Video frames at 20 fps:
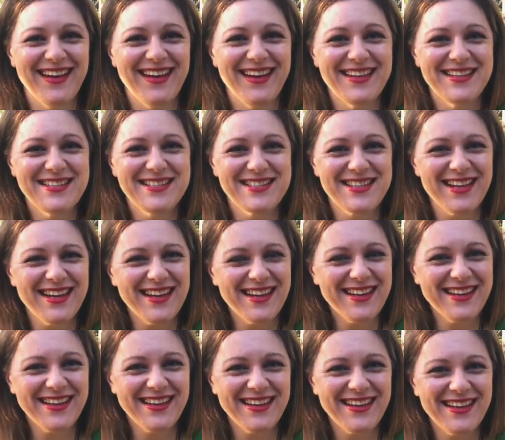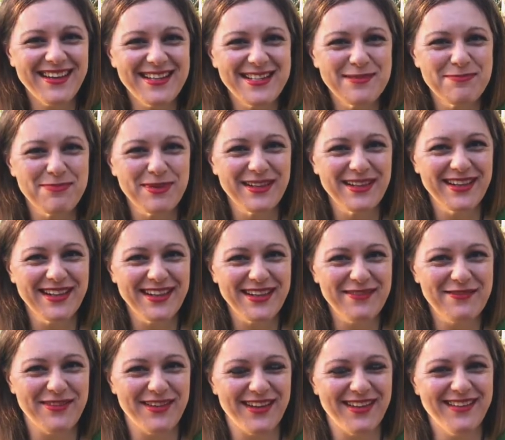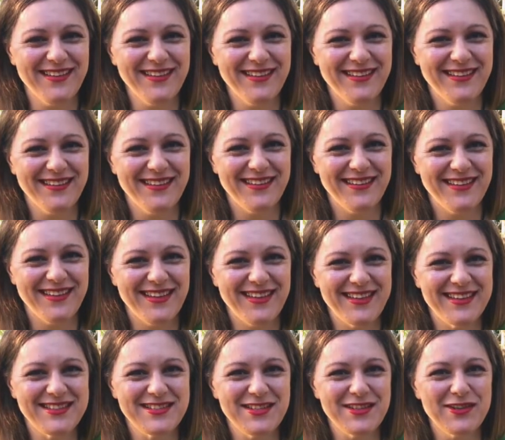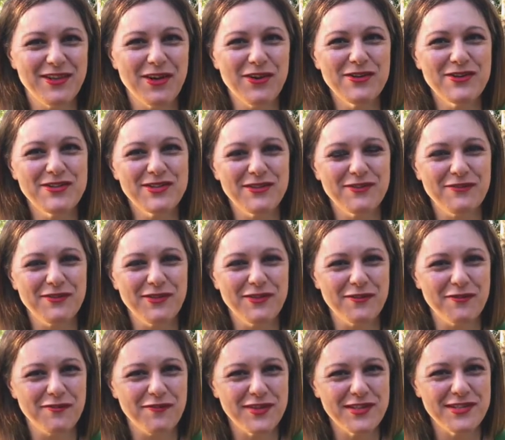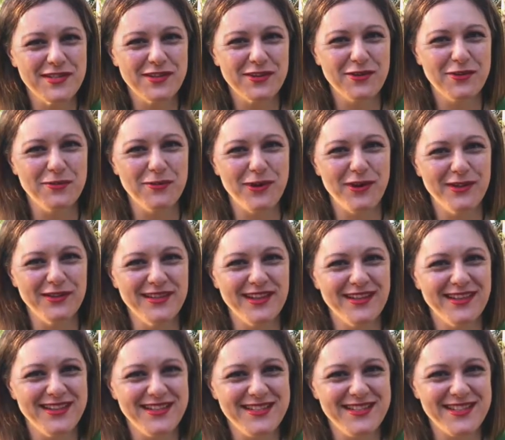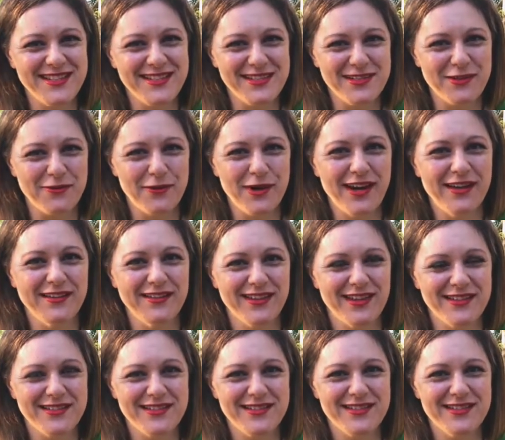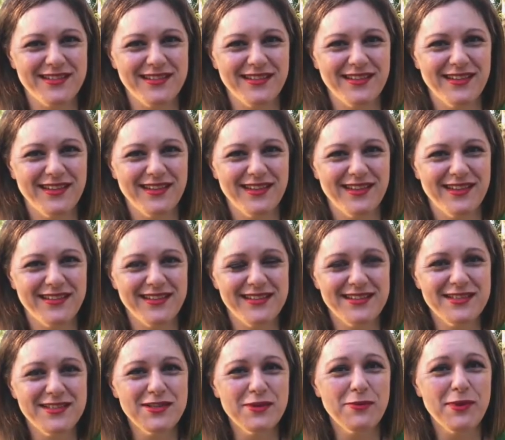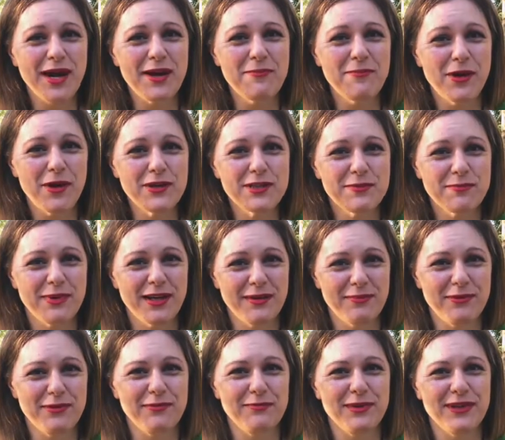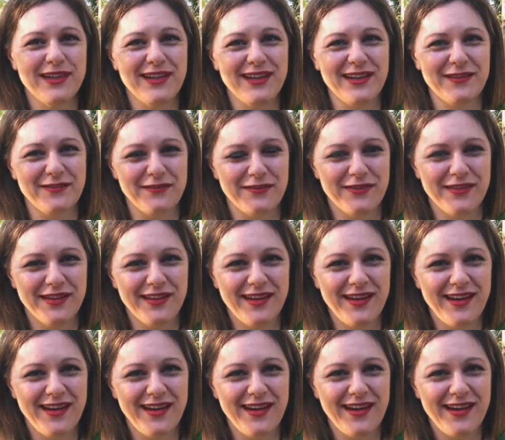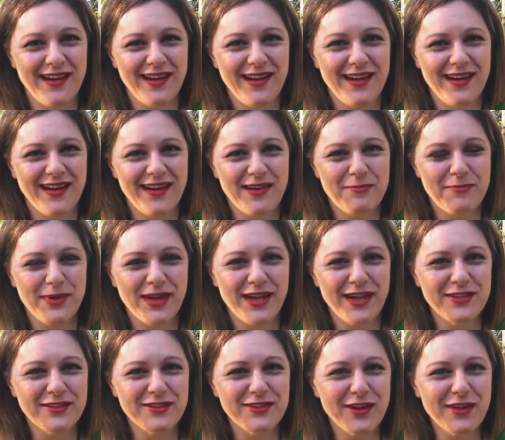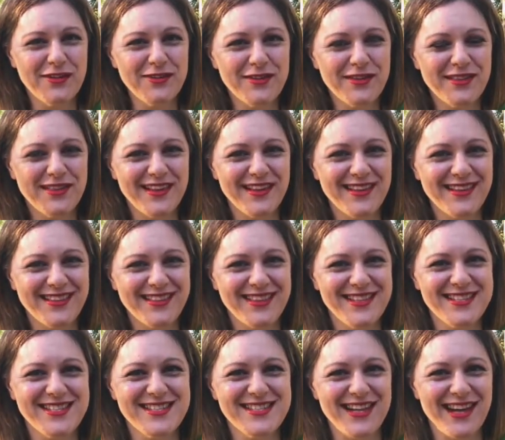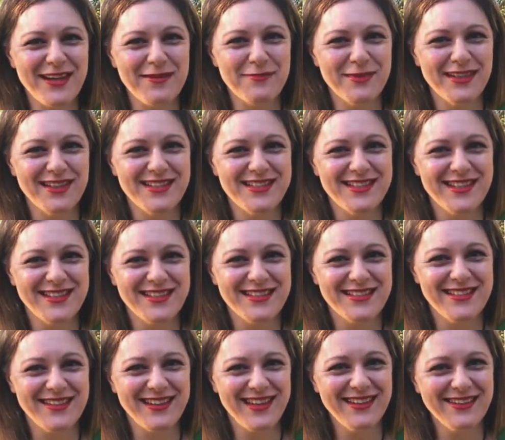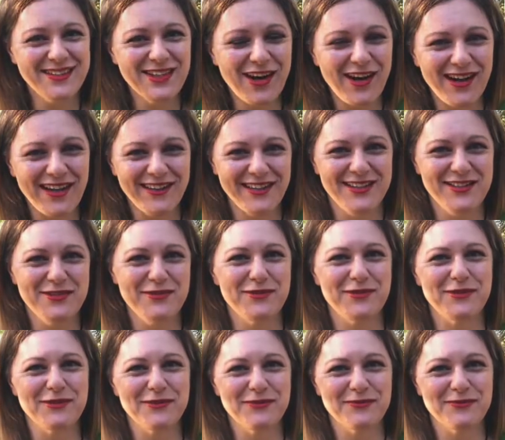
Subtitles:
Seeing is believing is the notion for the physical world that exists around us. This is a way most people believe. But I don't think this statement is entirely true.